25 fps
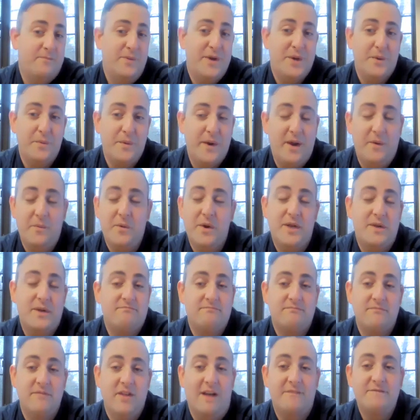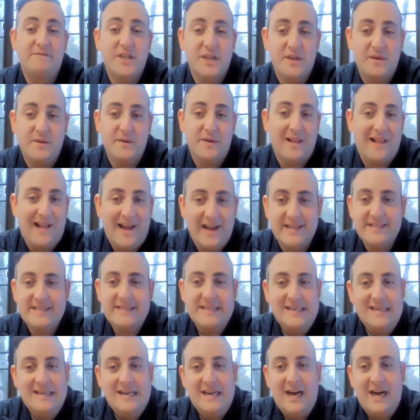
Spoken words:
we would love to utilize.